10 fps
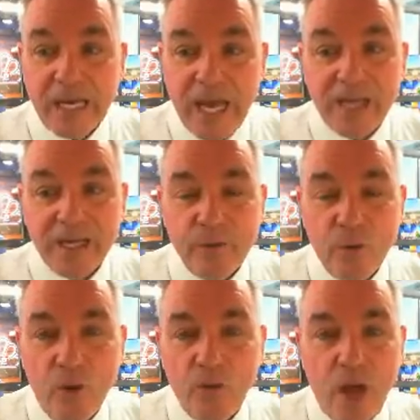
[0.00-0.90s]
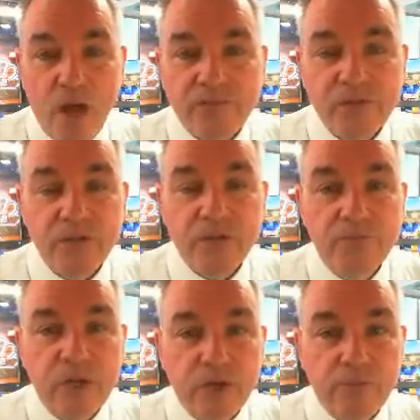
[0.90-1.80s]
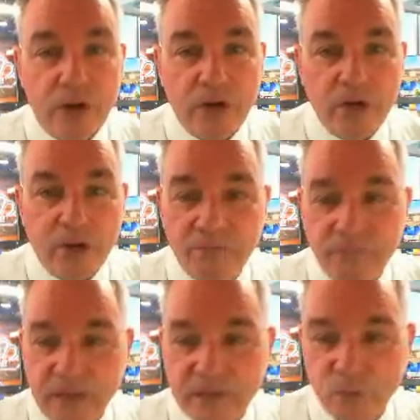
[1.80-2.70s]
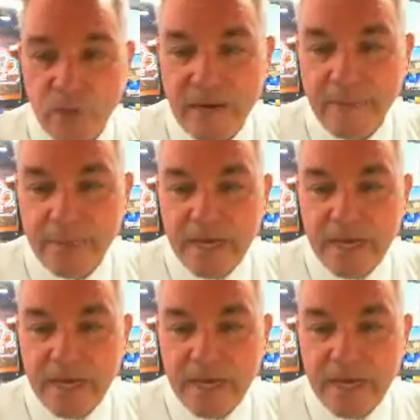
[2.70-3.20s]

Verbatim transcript: likely will hold off until the middle part of next week.